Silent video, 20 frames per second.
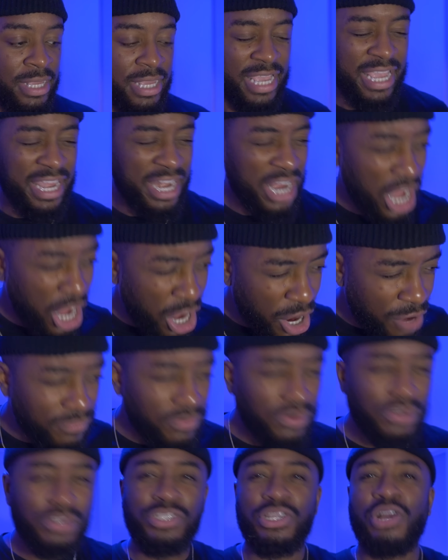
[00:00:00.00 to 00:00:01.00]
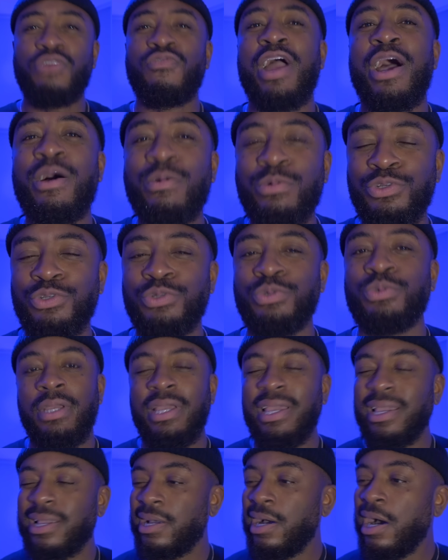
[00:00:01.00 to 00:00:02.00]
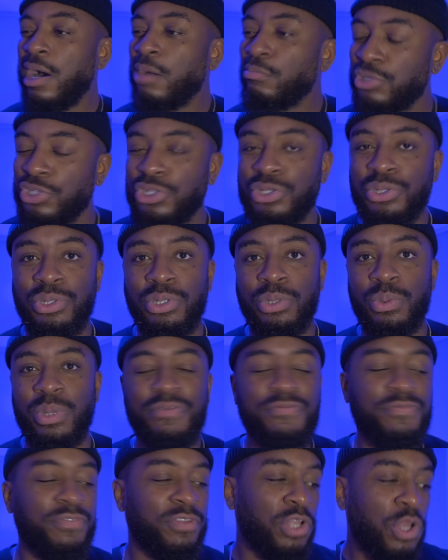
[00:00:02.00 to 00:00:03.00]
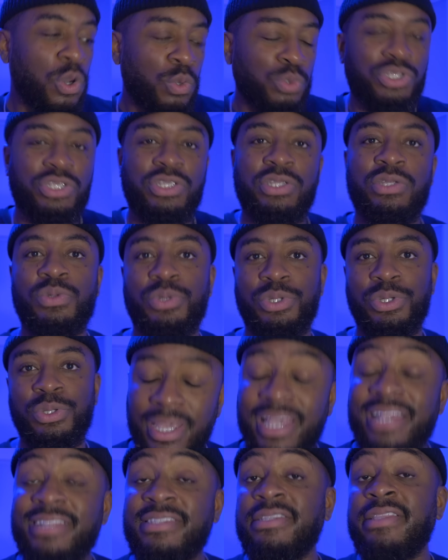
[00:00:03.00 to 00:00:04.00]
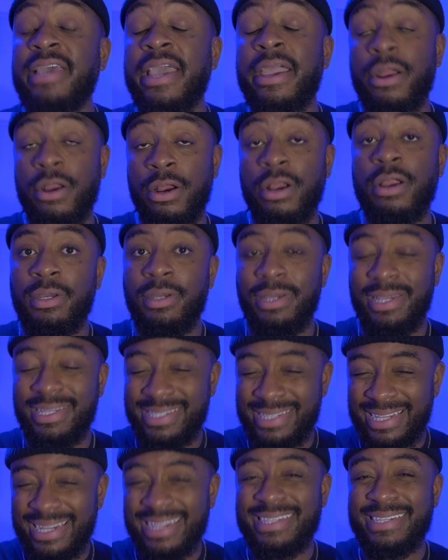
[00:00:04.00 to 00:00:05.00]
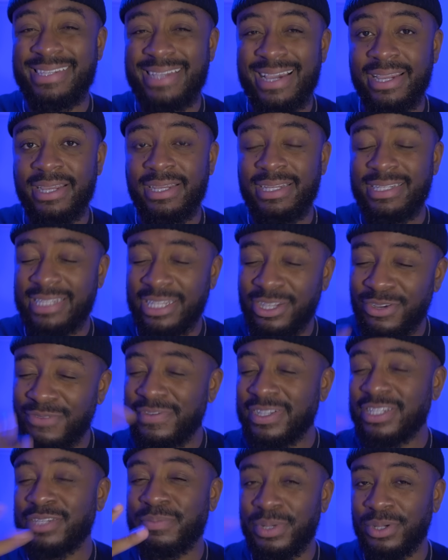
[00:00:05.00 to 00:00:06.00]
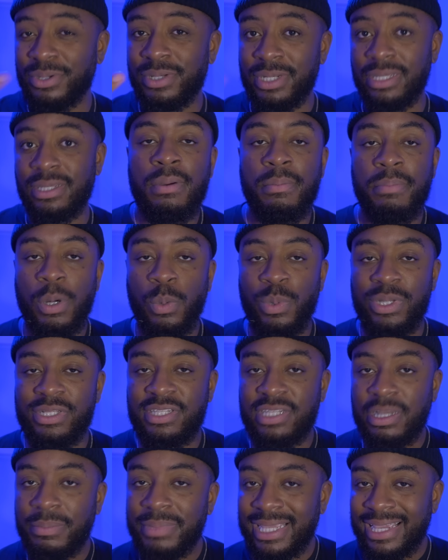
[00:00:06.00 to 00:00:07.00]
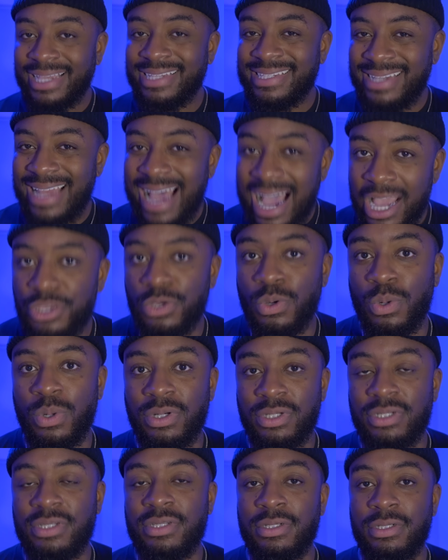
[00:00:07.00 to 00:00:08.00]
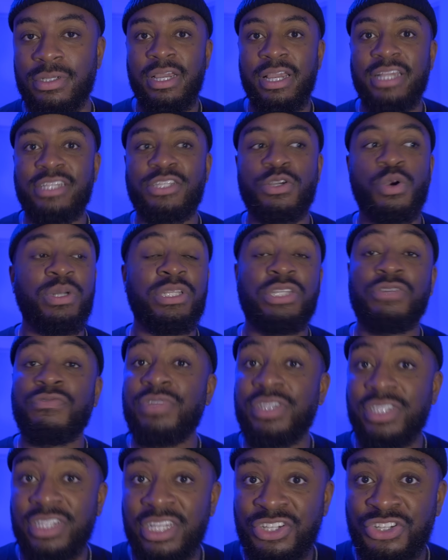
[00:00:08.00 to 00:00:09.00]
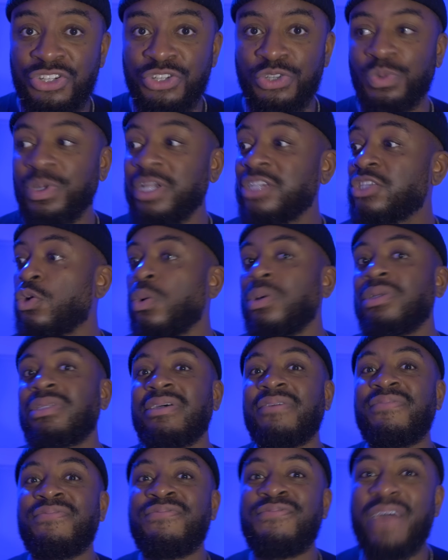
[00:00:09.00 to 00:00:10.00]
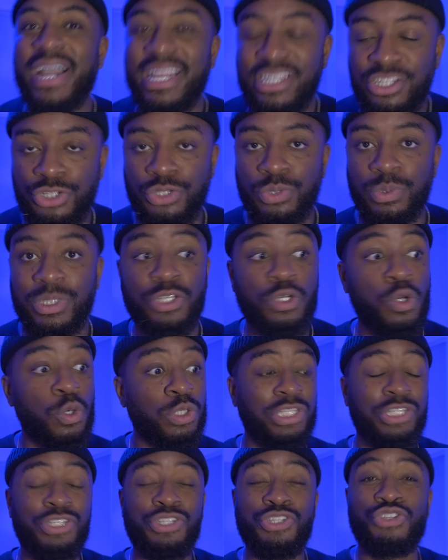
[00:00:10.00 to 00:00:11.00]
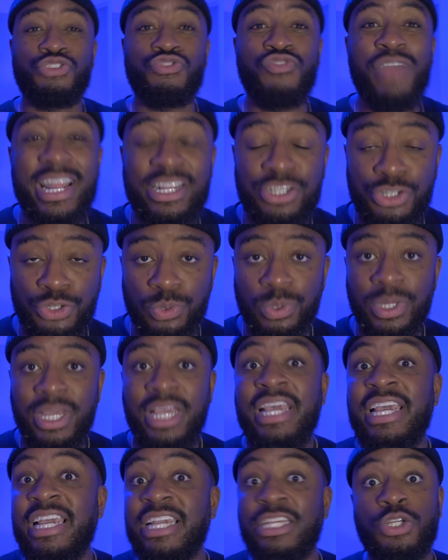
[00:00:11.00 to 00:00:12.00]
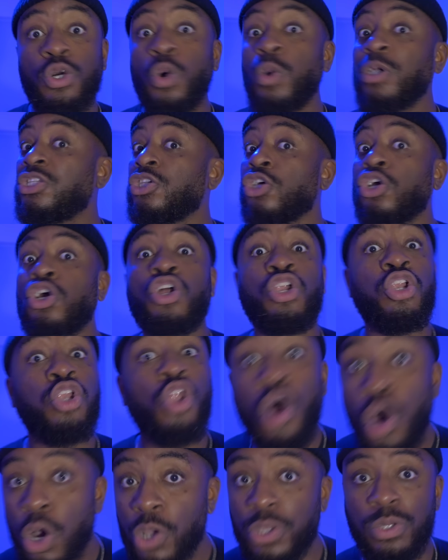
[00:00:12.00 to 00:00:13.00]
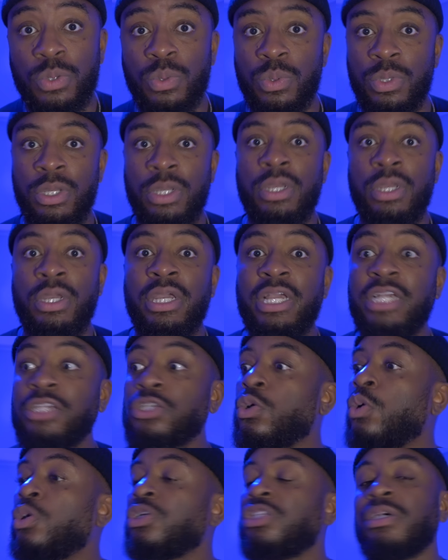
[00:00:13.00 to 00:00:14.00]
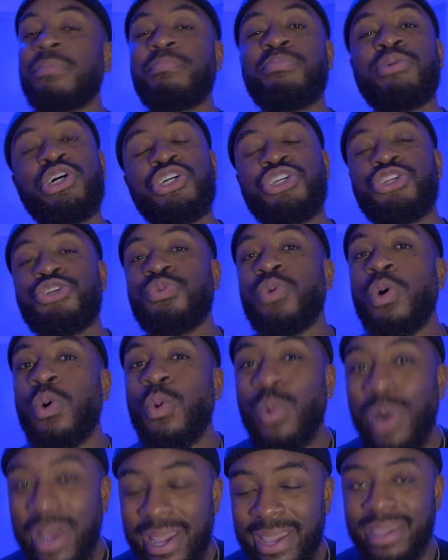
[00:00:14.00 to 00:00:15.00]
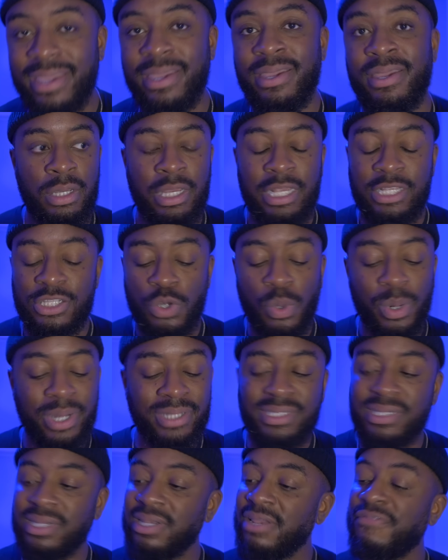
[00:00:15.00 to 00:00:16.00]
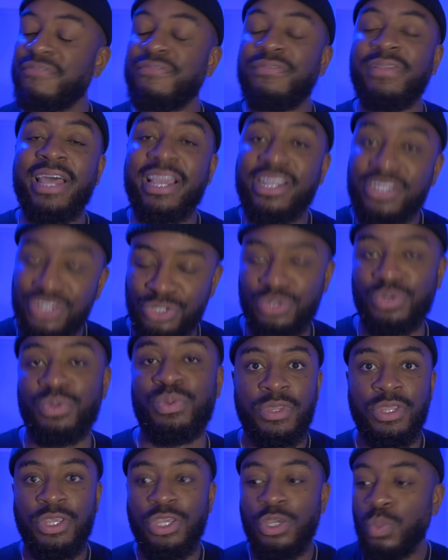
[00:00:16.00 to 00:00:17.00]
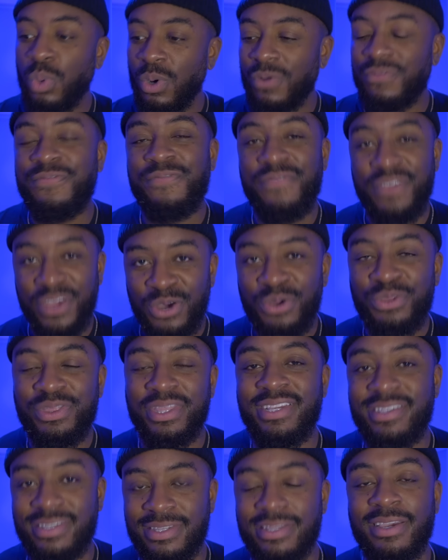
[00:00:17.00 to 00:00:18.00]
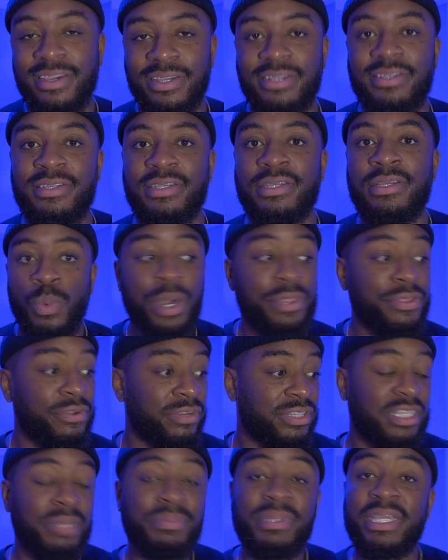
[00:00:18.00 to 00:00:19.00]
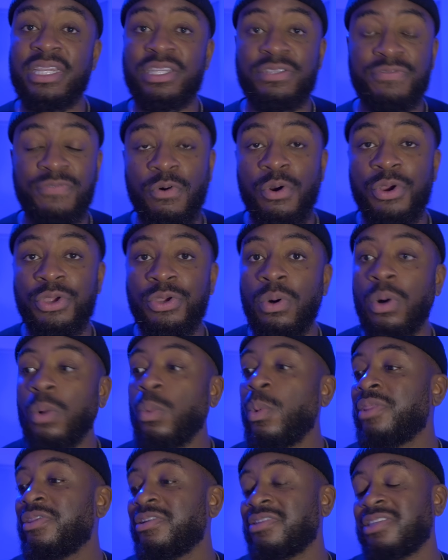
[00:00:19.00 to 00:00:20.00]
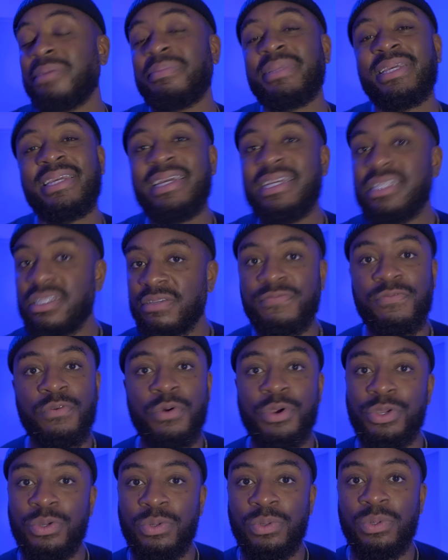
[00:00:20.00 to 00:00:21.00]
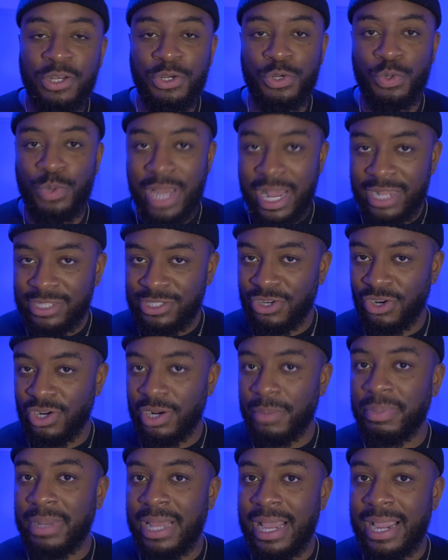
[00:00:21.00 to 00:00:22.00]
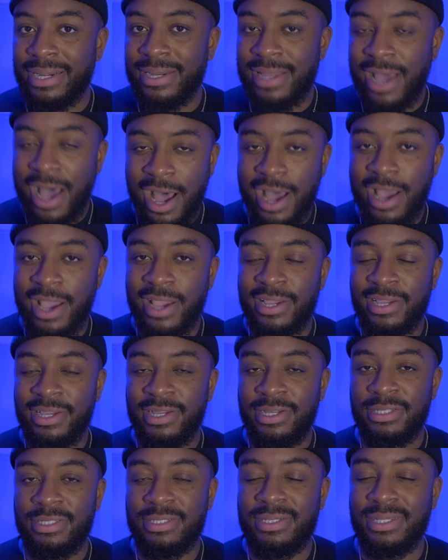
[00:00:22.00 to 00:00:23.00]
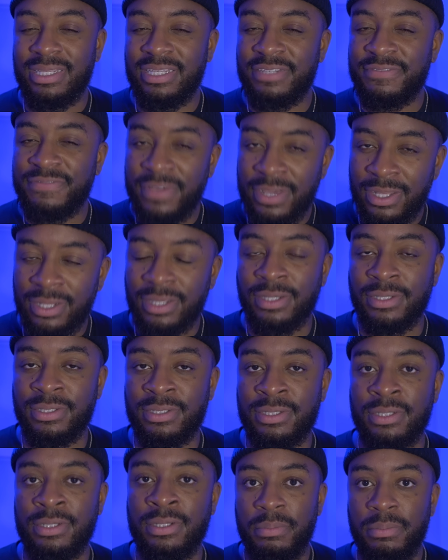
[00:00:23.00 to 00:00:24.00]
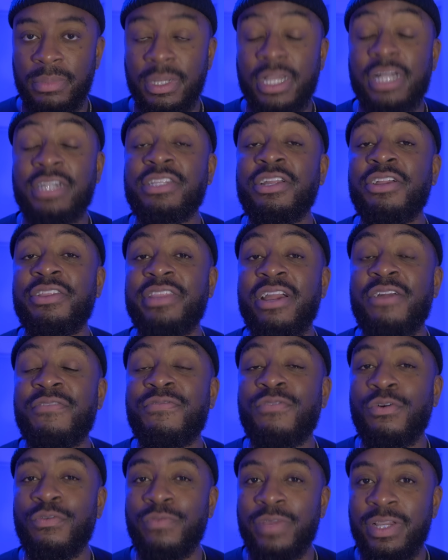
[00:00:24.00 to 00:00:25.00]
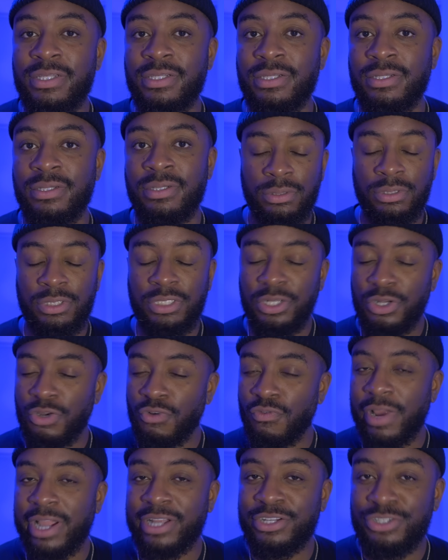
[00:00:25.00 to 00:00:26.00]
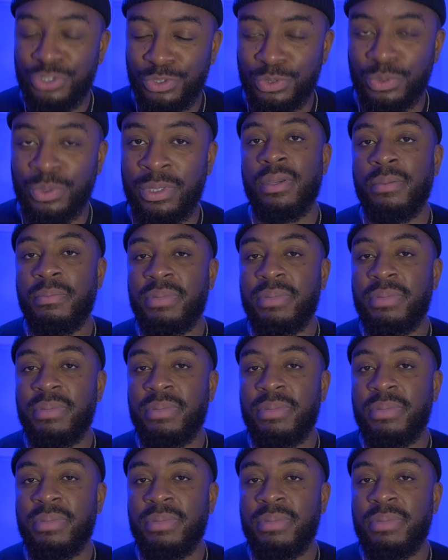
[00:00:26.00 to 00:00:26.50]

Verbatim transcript: It hovers around you. It comes to you. It floats to you. It's there. It's in the sight. It's in your visibility. But when something is not yours, it's going to resist you. It's going to fight you. It's going to scratch you. It's going to claw you. It's going to push you away. It's going to deflect you. You will feel these things, whether something is for you or whether something isn't for you. Do not turn a blind eye to these feelings because they're there for a reason, to direct you.